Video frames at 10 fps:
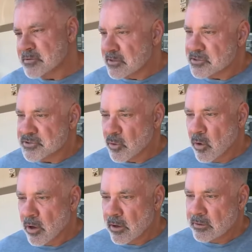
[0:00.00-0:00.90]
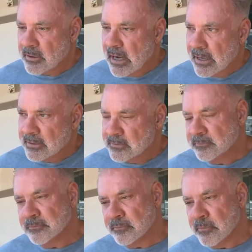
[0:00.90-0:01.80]
I was in the store, uh,
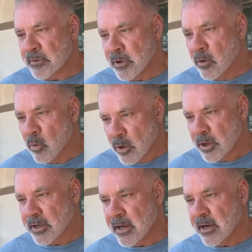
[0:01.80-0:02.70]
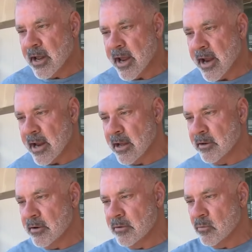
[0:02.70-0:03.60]
you know, working,
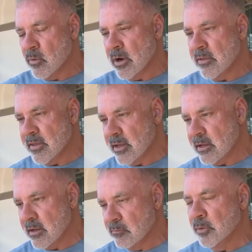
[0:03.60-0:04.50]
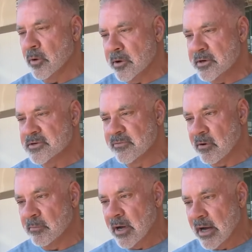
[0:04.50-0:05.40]
and one of the employees
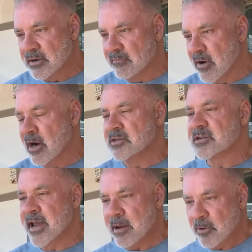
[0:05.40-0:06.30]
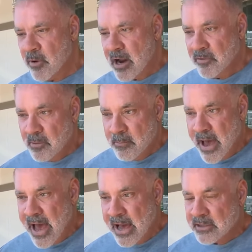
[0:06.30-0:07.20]
from uh, Devon's came around the
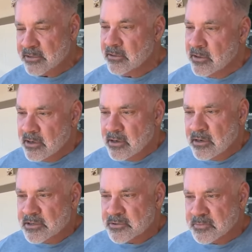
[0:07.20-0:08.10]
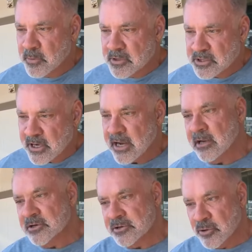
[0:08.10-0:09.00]
back she was pretty
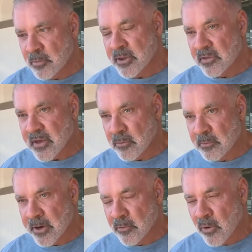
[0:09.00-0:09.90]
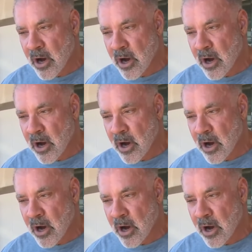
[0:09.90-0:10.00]
shaken. She told me that they were being